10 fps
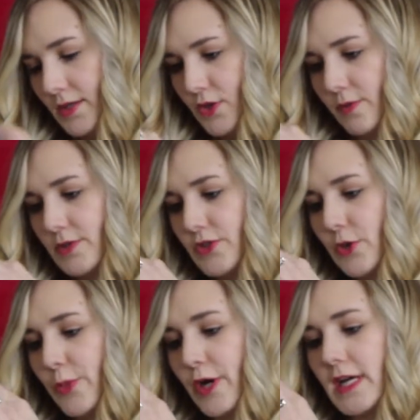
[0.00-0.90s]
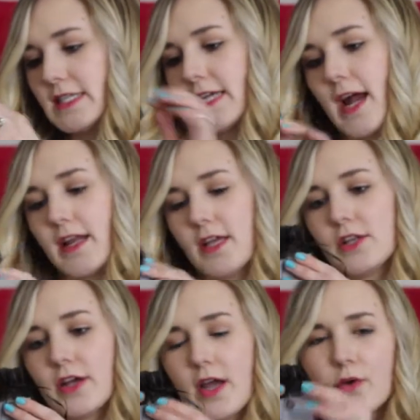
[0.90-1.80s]
So I'm super
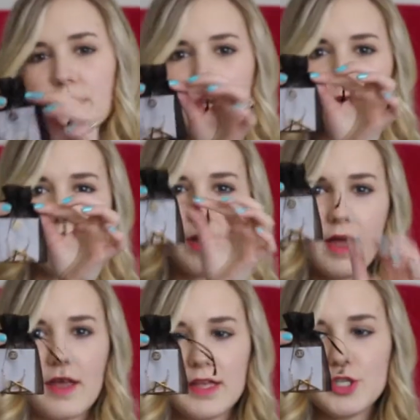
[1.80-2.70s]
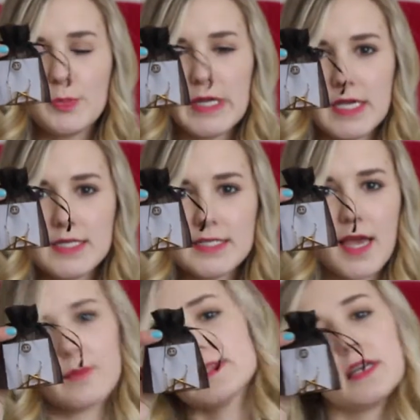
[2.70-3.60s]
excited. Look how cute each piece
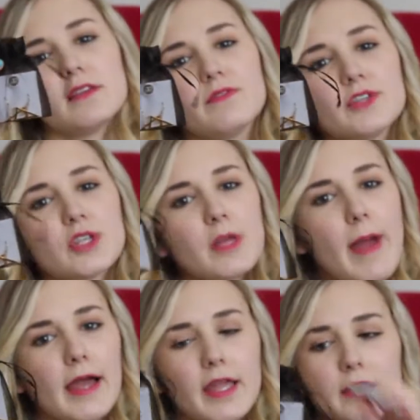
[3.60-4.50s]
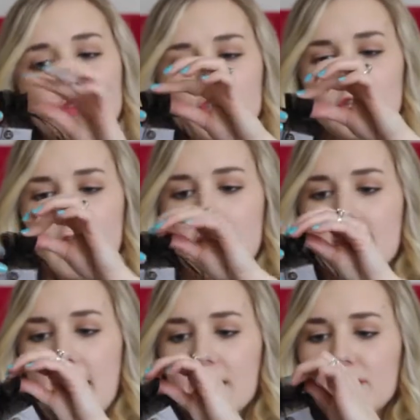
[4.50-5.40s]
comes individually packaged.
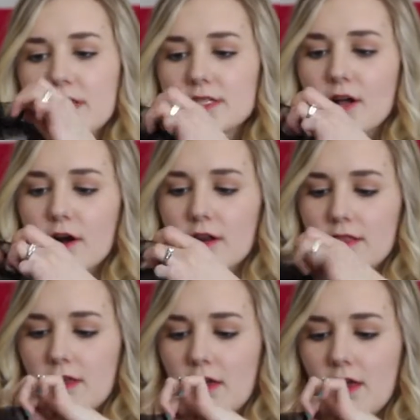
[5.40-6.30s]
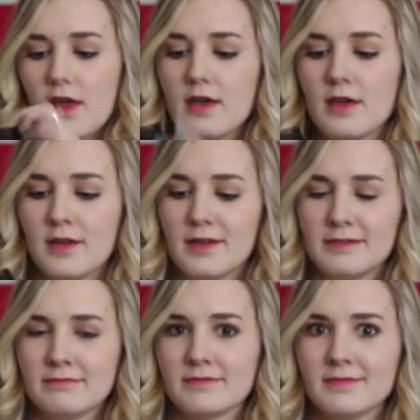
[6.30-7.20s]
And these are the
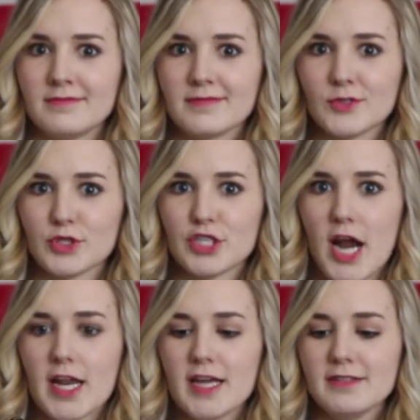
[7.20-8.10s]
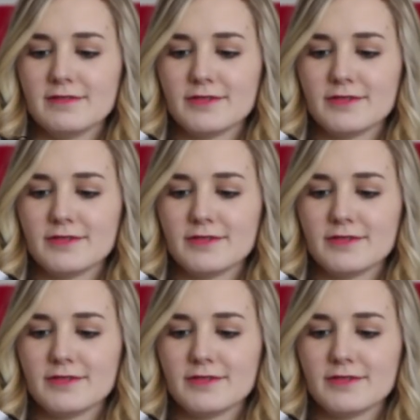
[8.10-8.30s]
Gorgiana